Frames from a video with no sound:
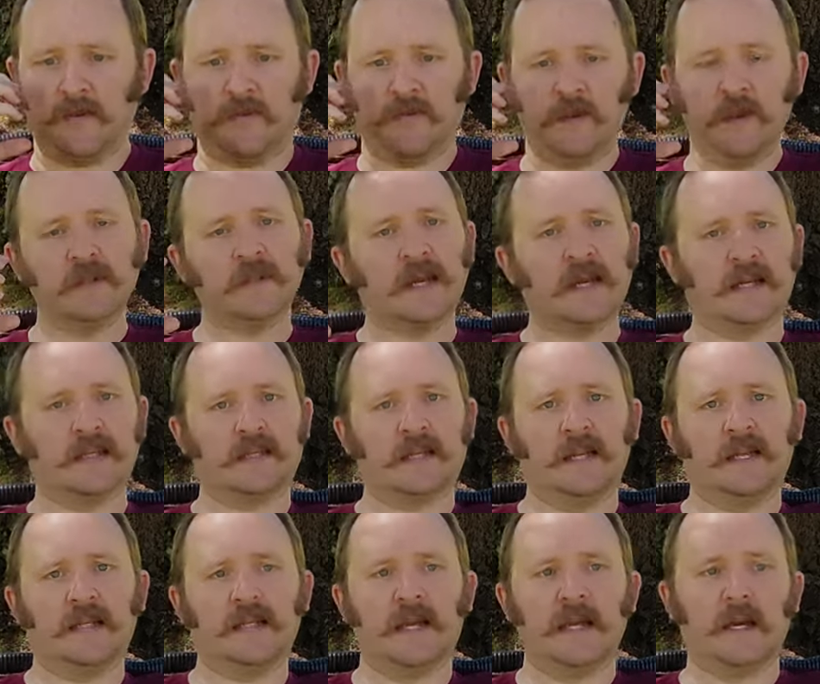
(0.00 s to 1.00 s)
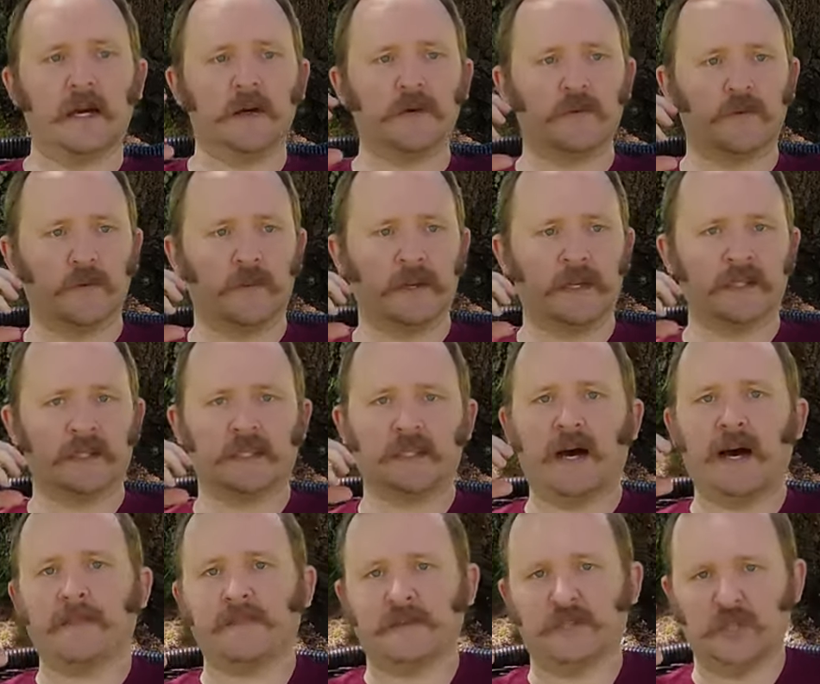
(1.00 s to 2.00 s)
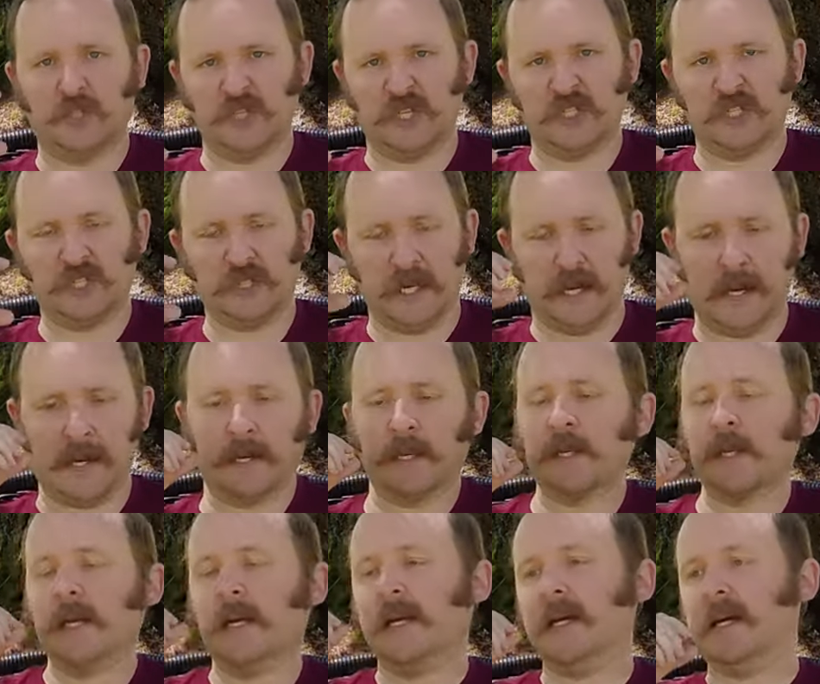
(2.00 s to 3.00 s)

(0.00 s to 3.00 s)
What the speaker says: feels like it's going to take over, but it stops just shy.